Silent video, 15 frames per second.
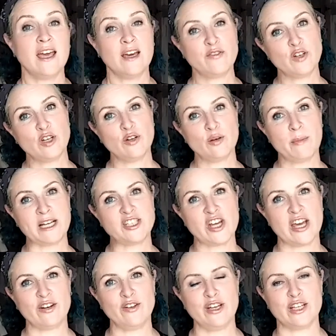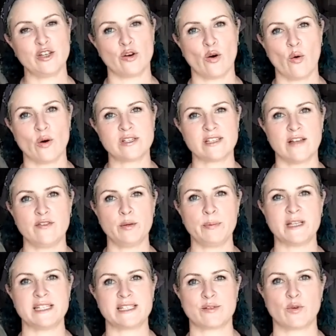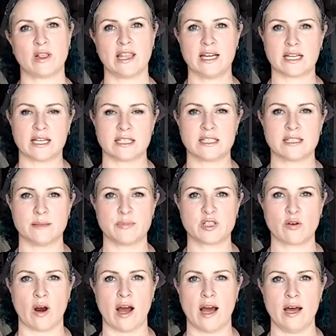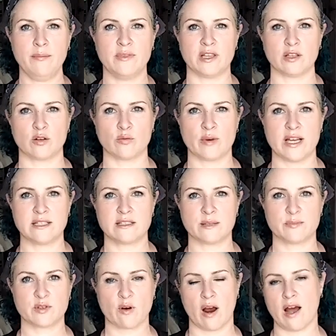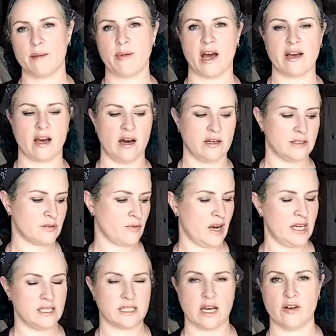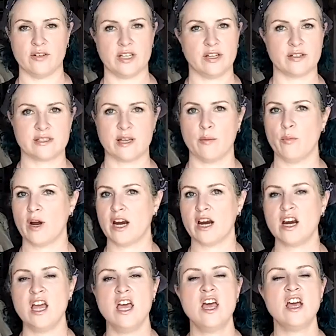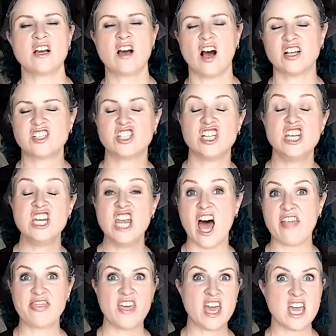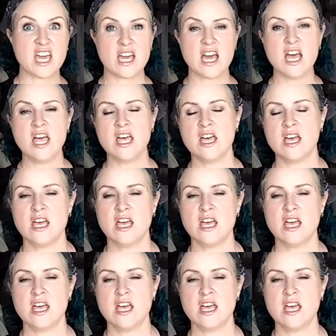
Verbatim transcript: If you're new to my channel and you're a horse lover, please click subscribe. The little red subscribe icon is right down here somewhere. Cost you nothing.